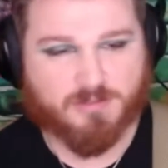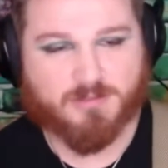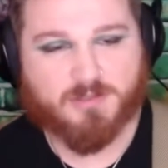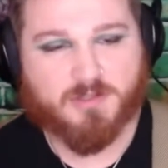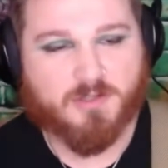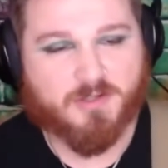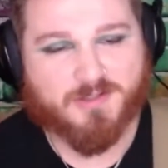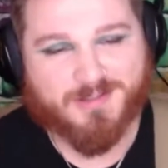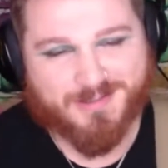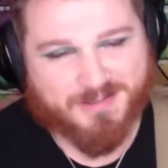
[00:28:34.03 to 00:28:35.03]

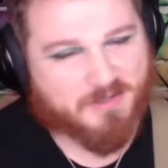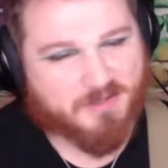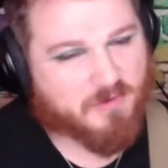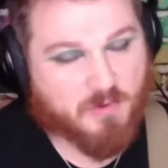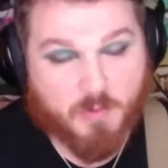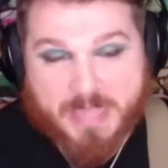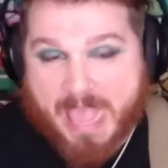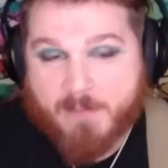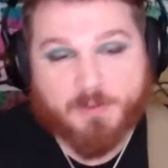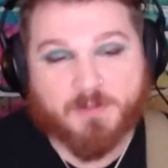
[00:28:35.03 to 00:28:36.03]
Go
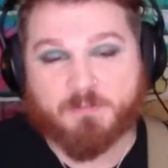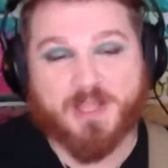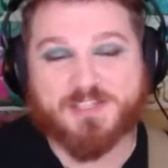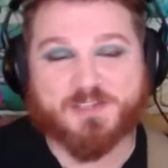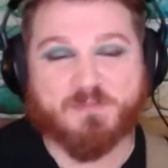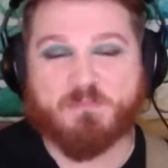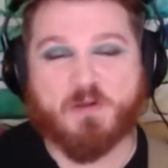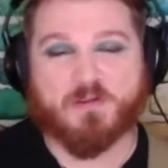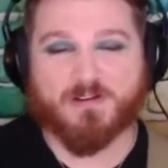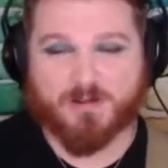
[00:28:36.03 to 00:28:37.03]
camping, play some
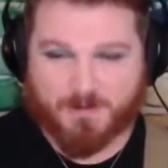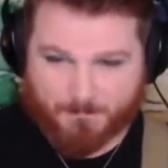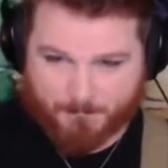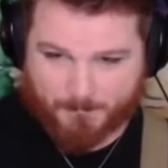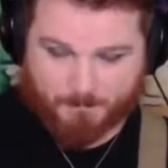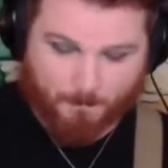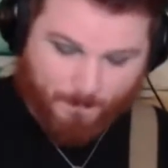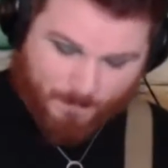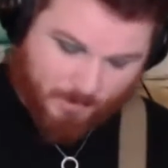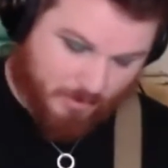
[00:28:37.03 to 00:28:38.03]
poker,
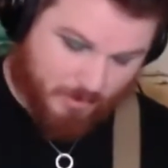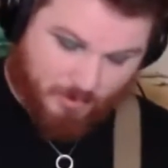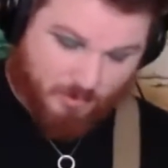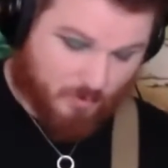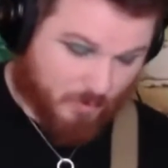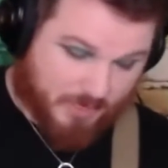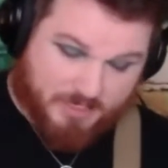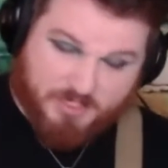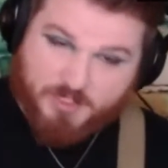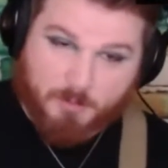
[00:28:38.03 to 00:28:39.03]
eat
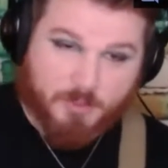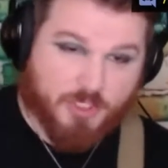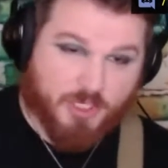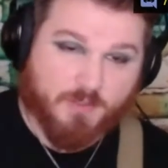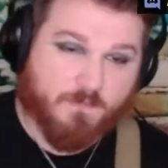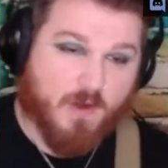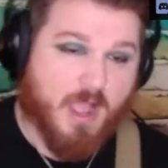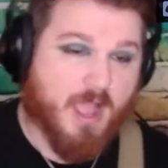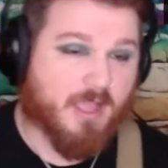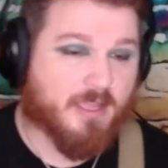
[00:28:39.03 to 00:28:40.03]
some chili
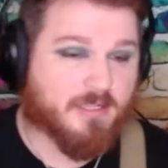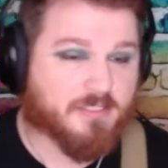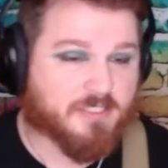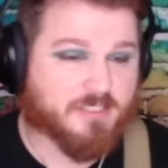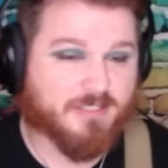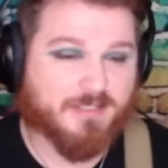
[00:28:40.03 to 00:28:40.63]
fries.